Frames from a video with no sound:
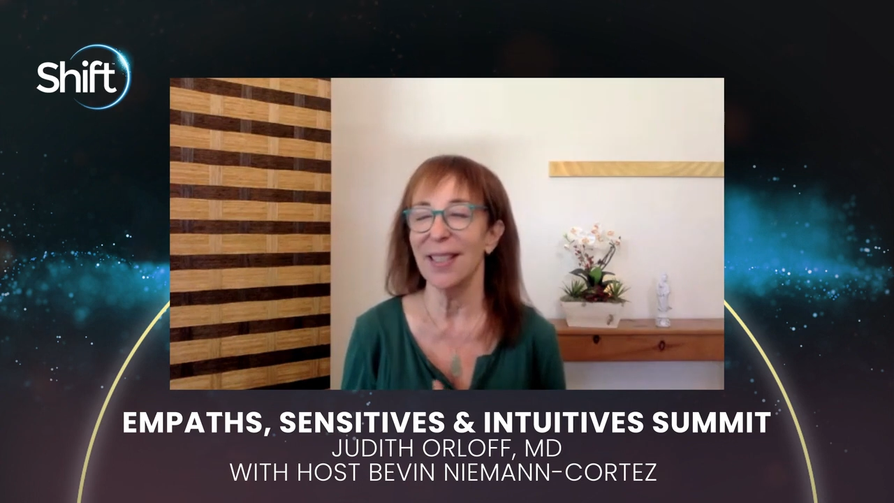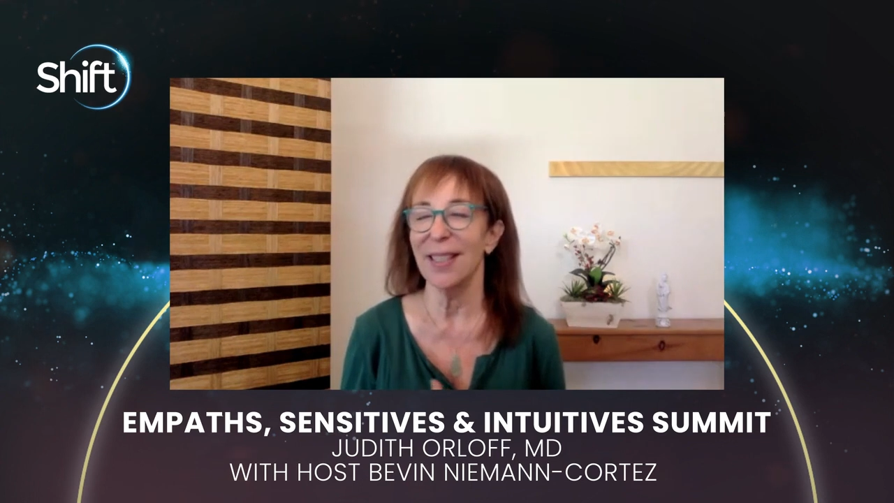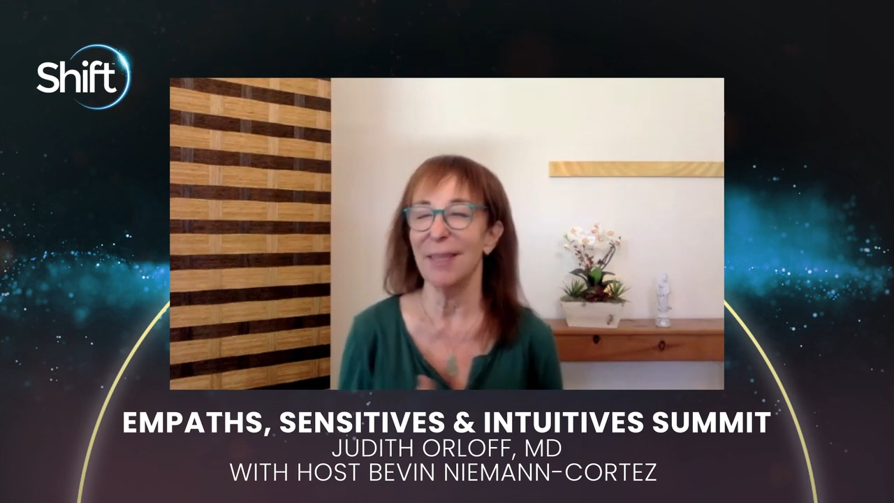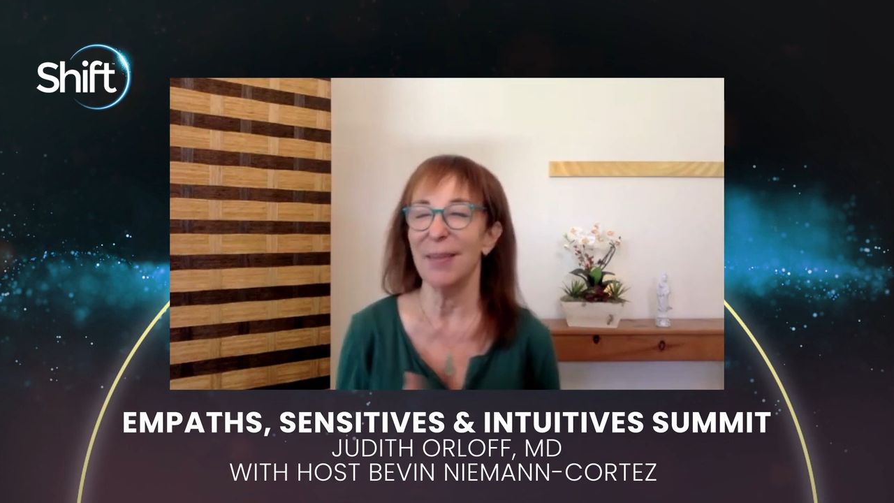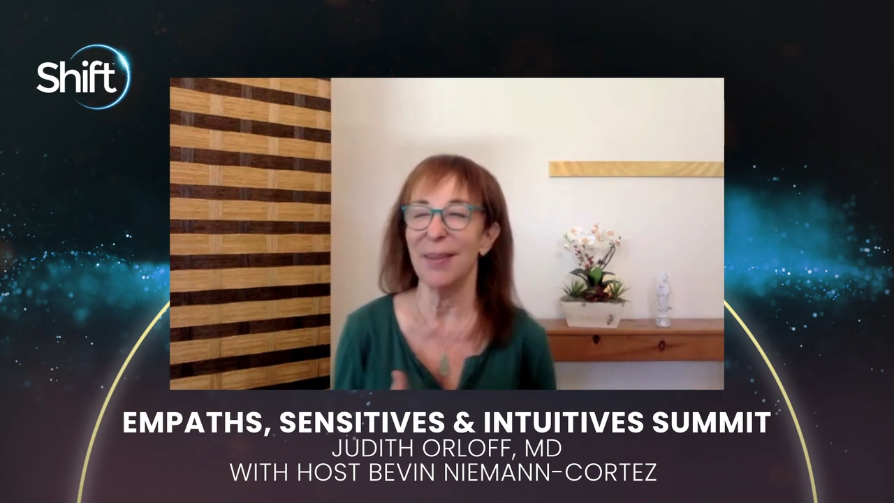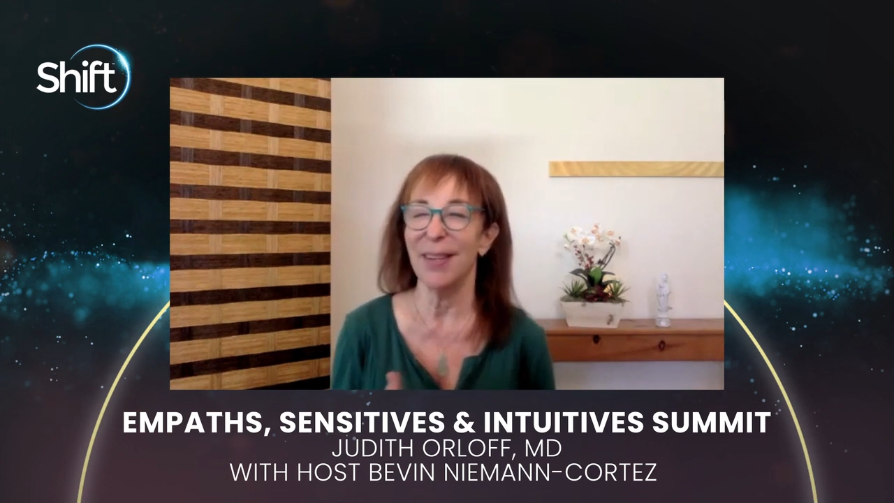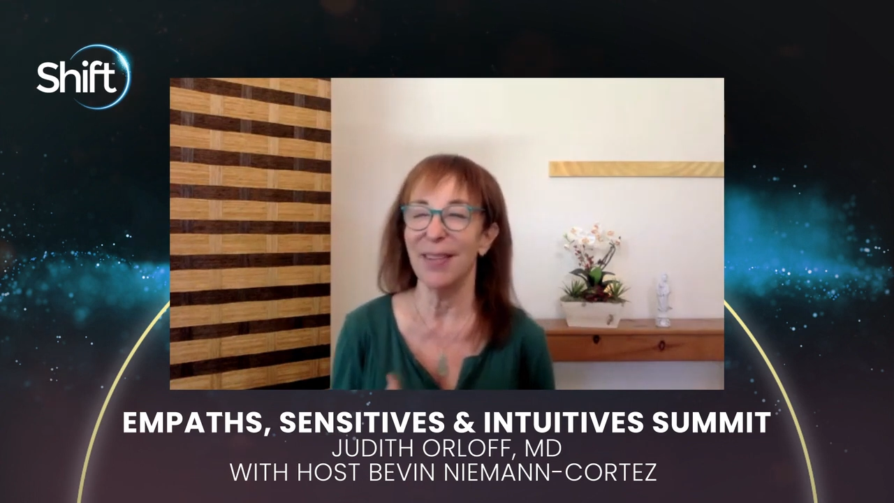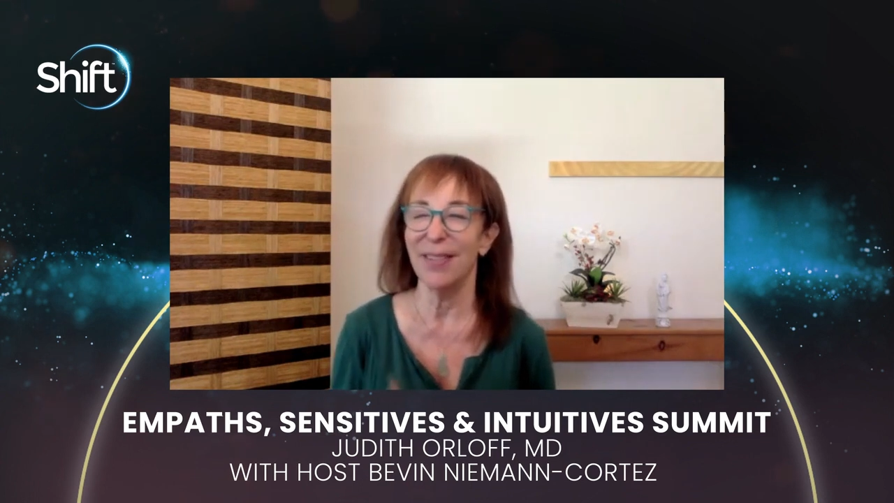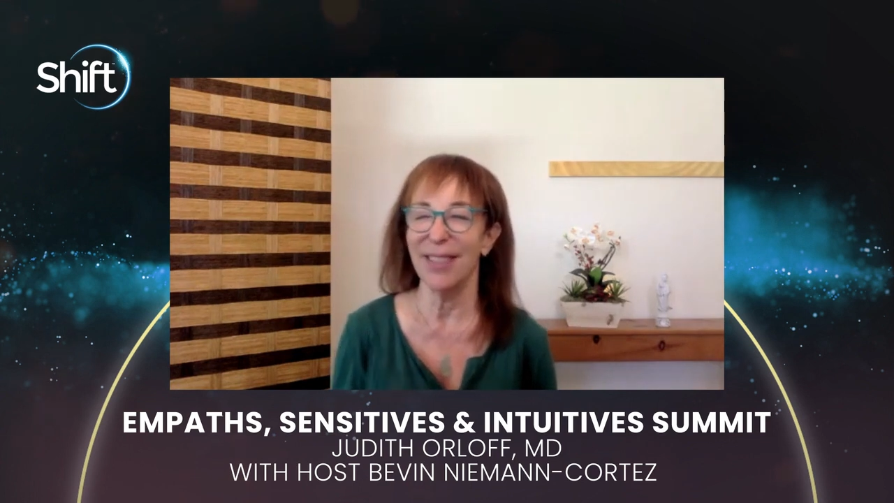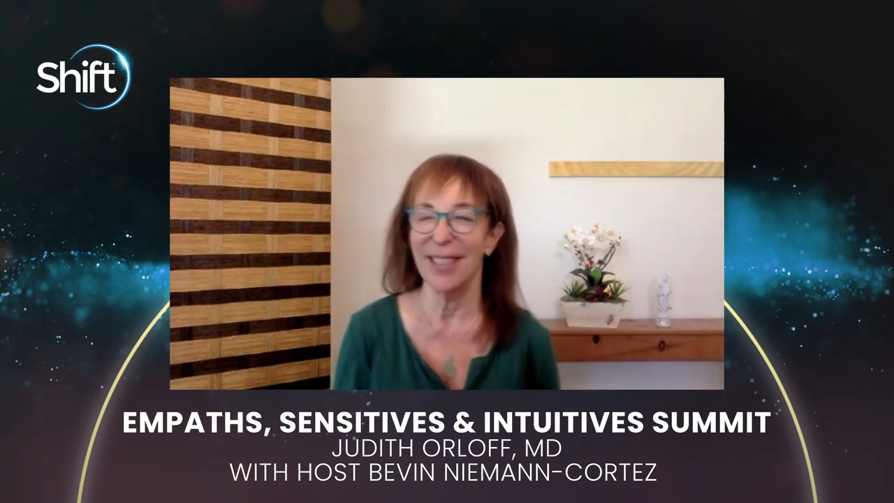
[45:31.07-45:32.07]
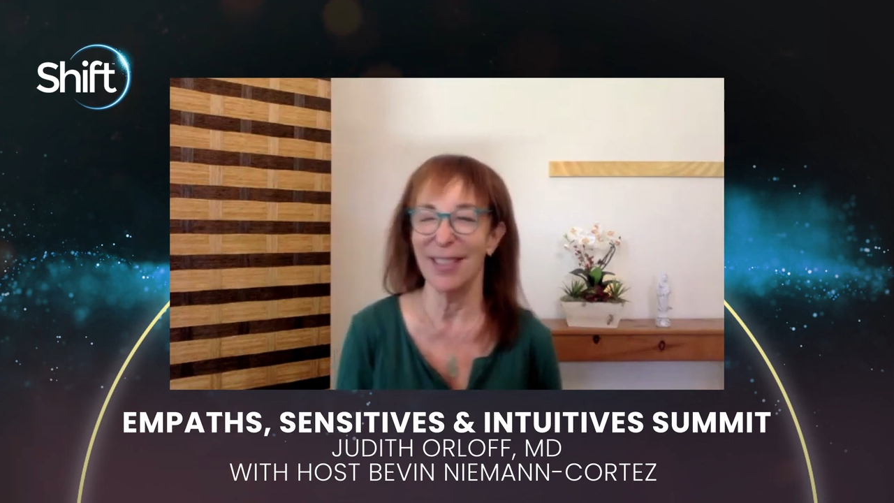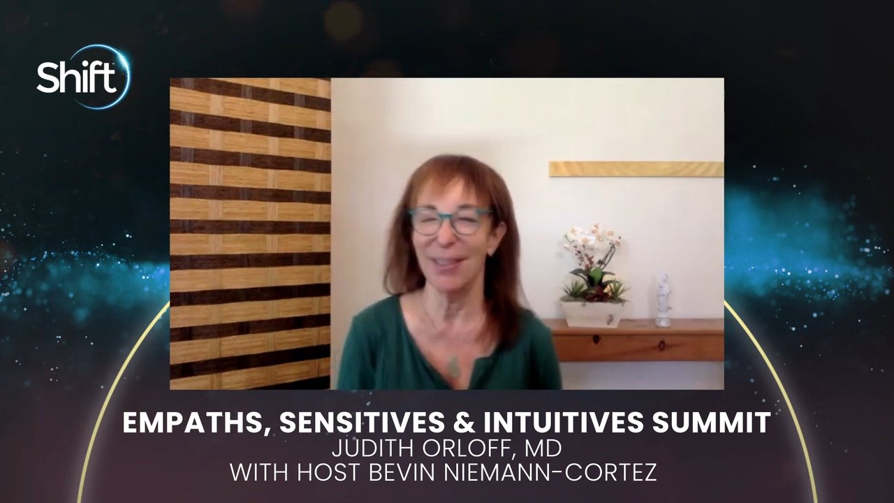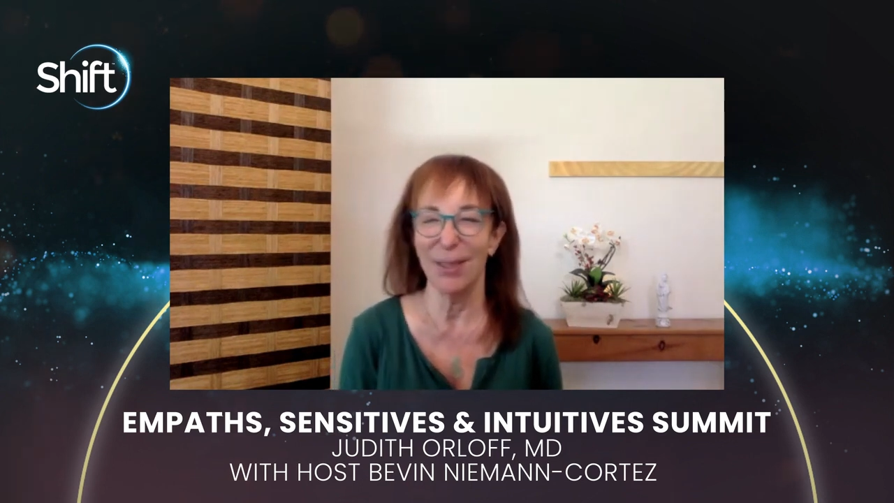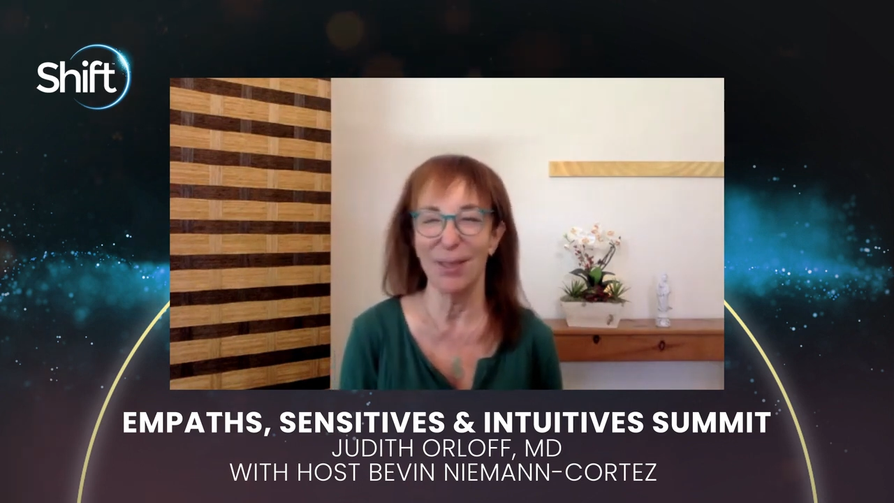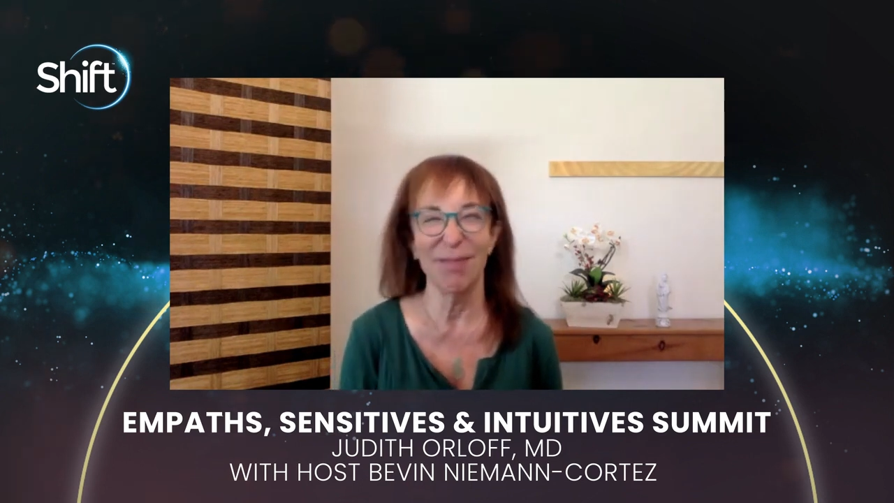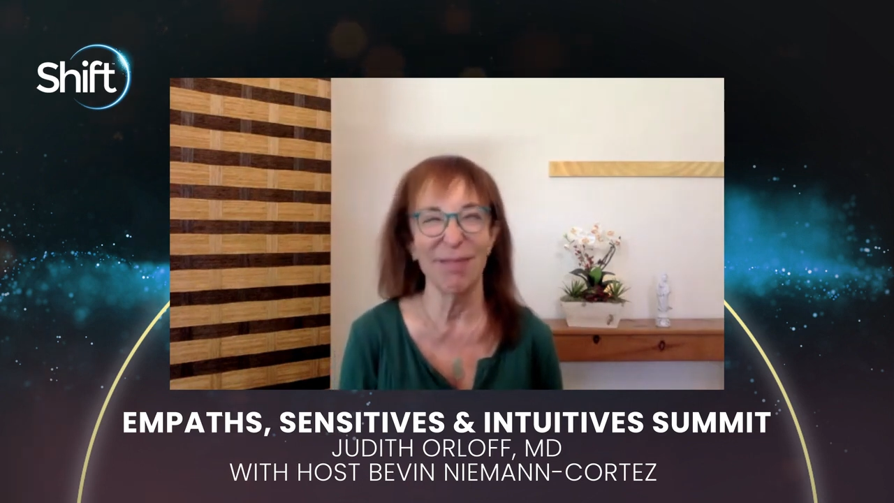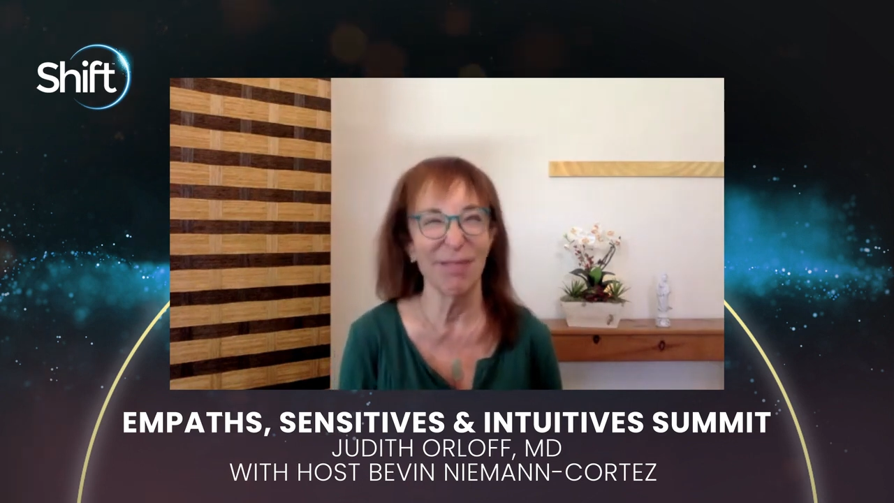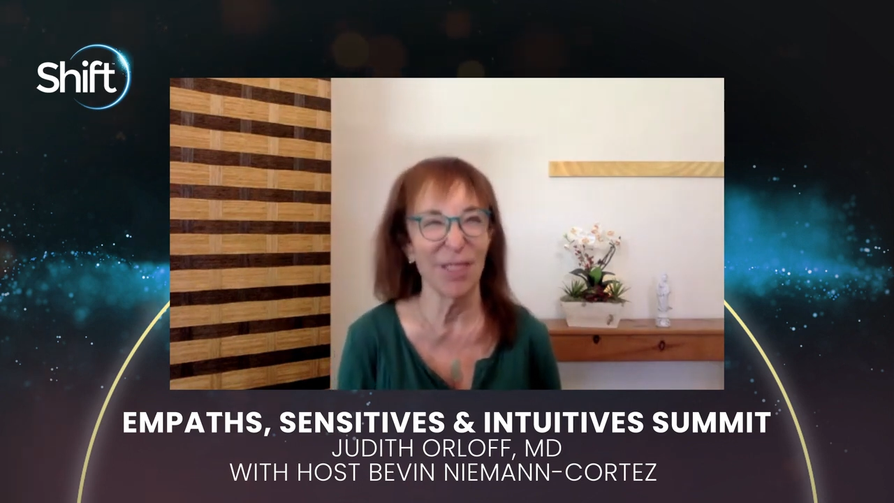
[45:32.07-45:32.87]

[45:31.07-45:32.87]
some people have this intuition,